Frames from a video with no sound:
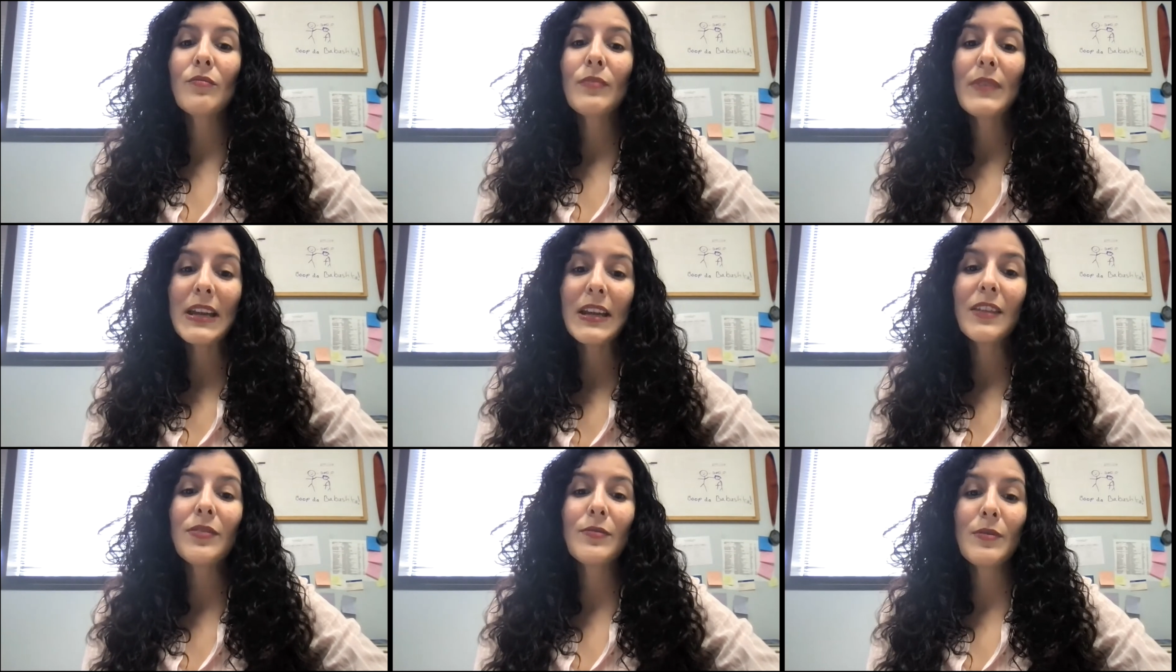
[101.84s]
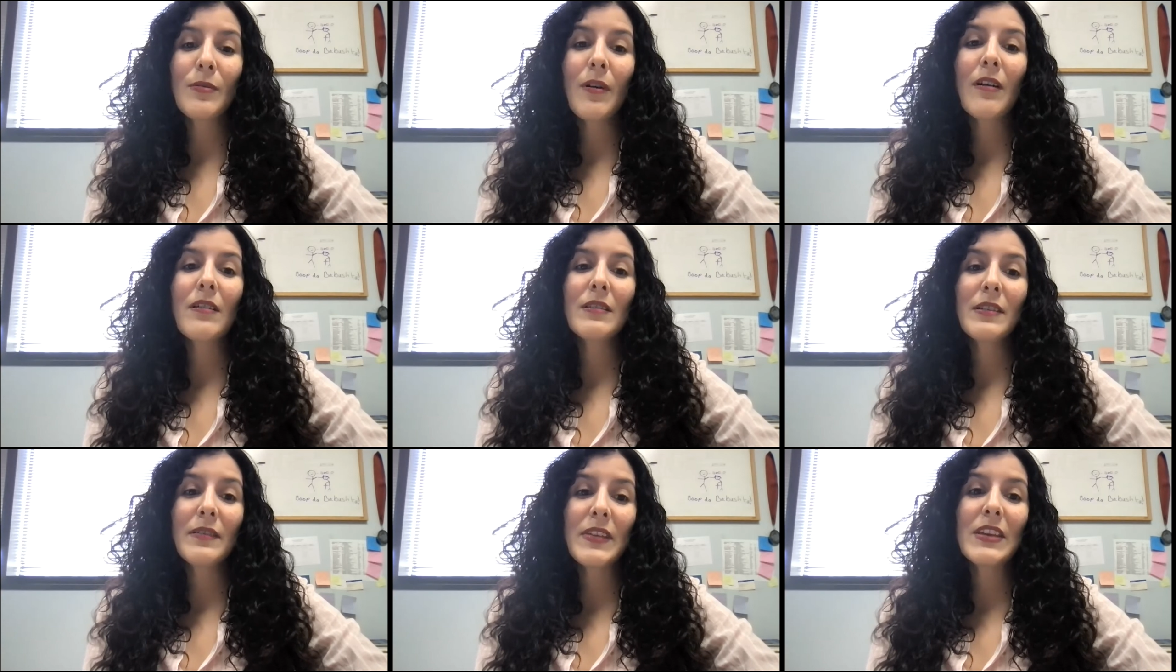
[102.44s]
reading through
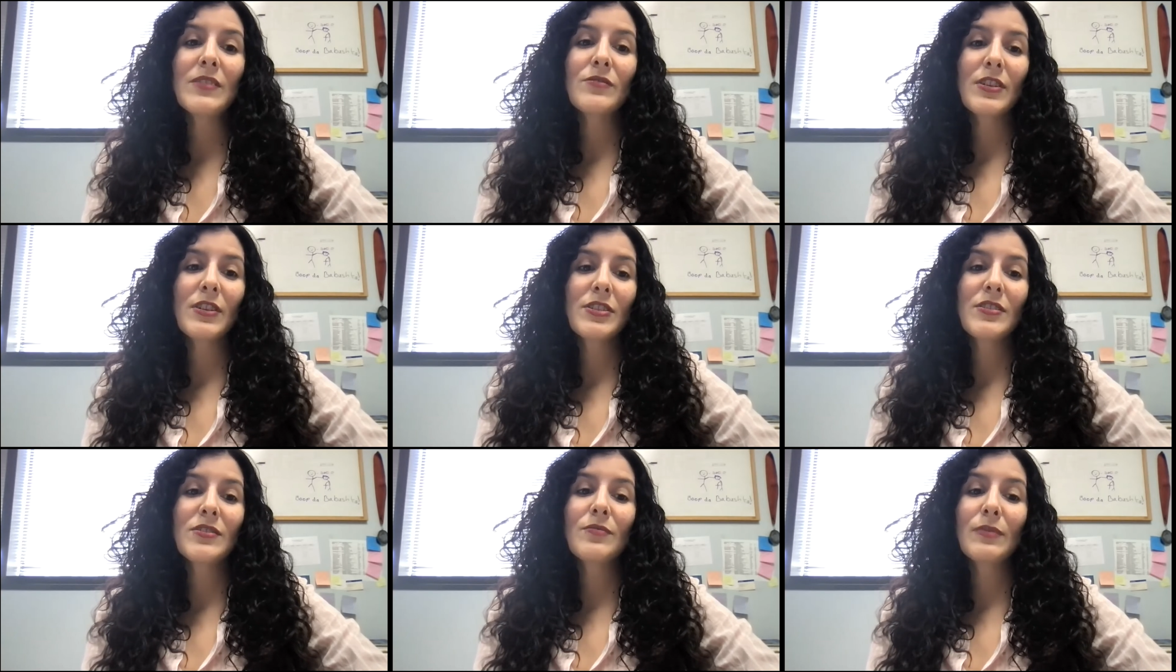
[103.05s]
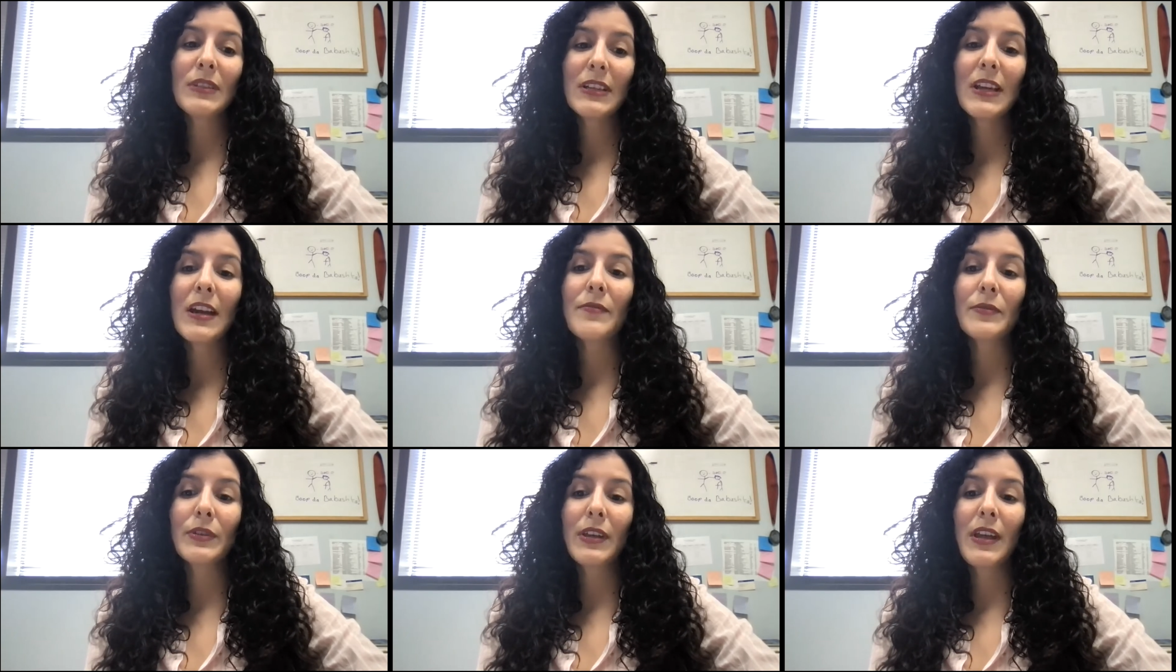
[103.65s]
all of the instructions really
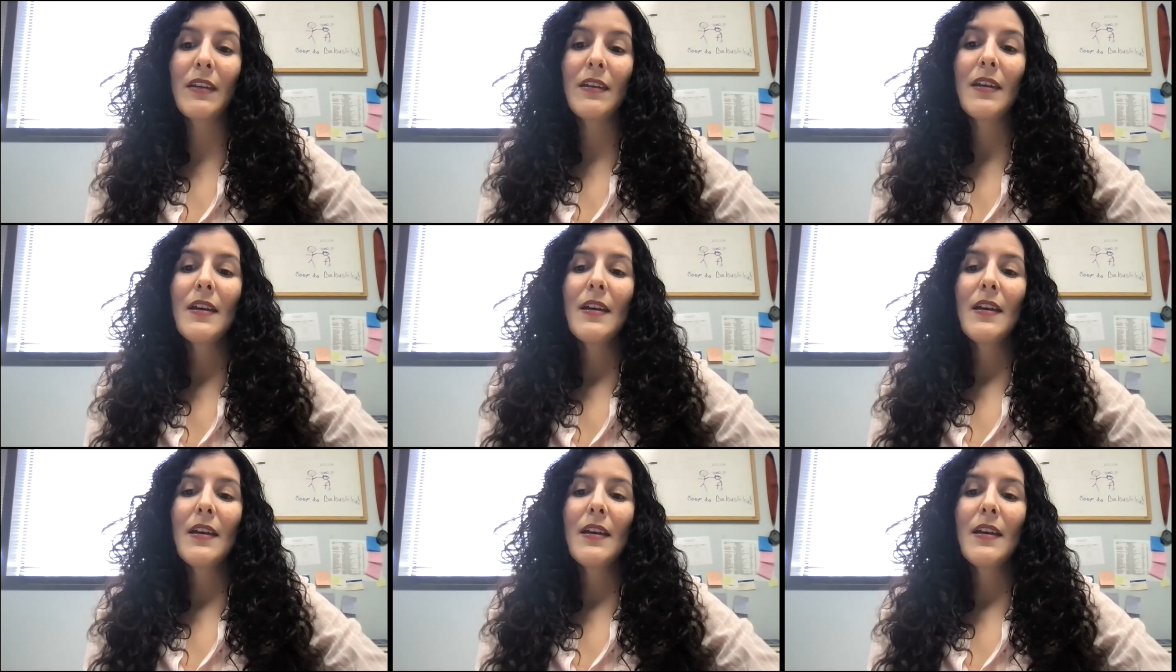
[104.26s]
carefully